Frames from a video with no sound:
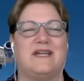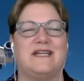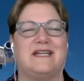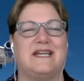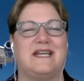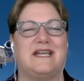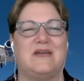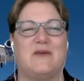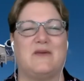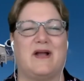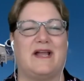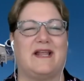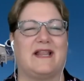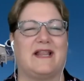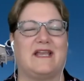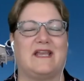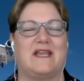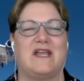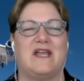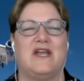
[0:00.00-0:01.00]
it anyway.
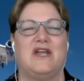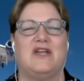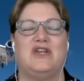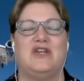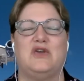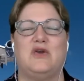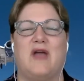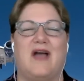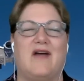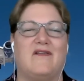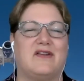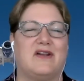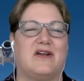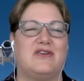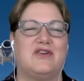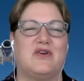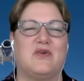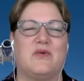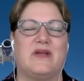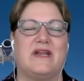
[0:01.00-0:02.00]
Like you right. have it on
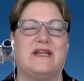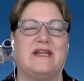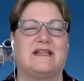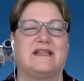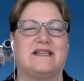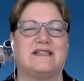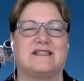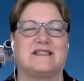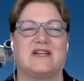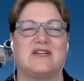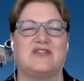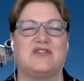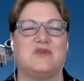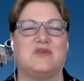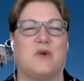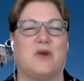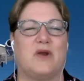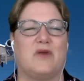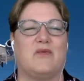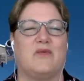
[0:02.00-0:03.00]
your reading list because you
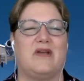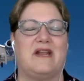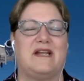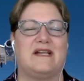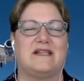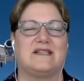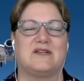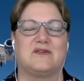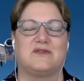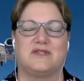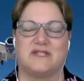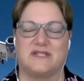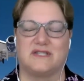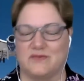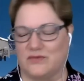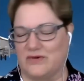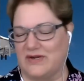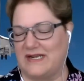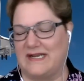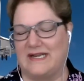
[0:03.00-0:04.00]
want to read it. So just
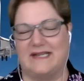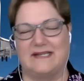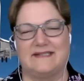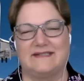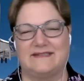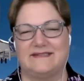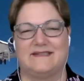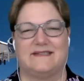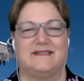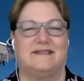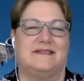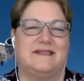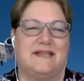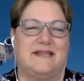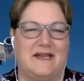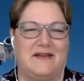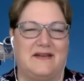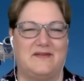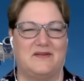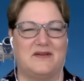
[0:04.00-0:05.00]
read it
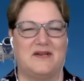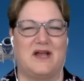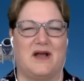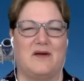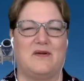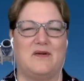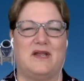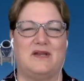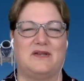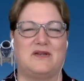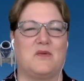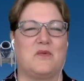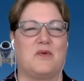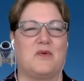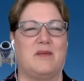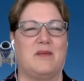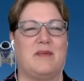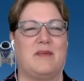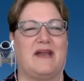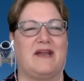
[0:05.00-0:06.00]
and not, and don't
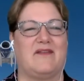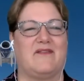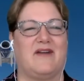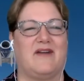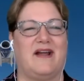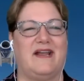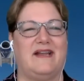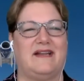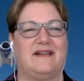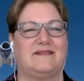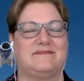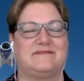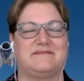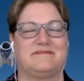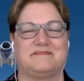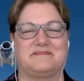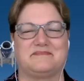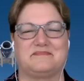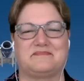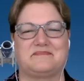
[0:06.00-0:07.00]
worry about it. Right.
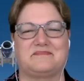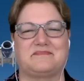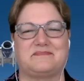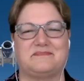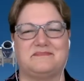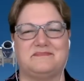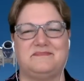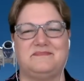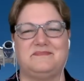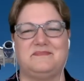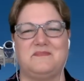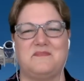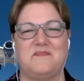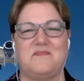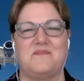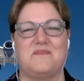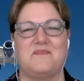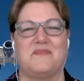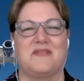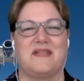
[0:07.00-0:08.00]
Right.
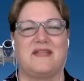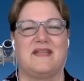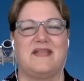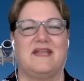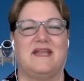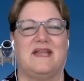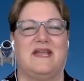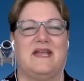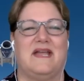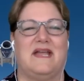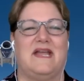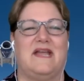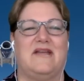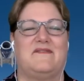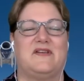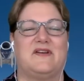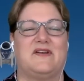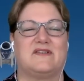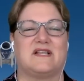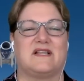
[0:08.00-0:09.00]

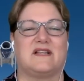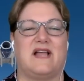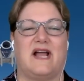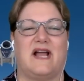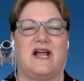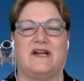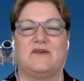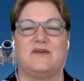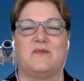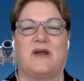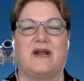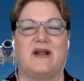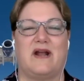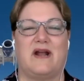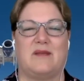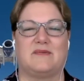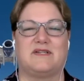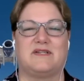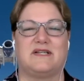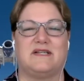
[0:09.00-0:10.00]
If there's a lighter weight
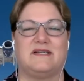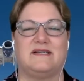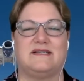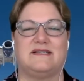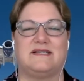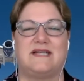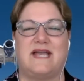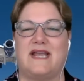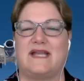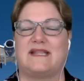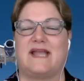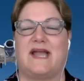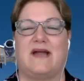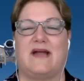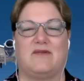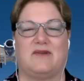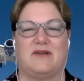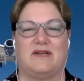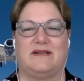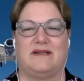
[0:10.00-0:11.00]
option, take
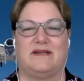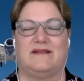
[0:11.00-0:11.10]
that one.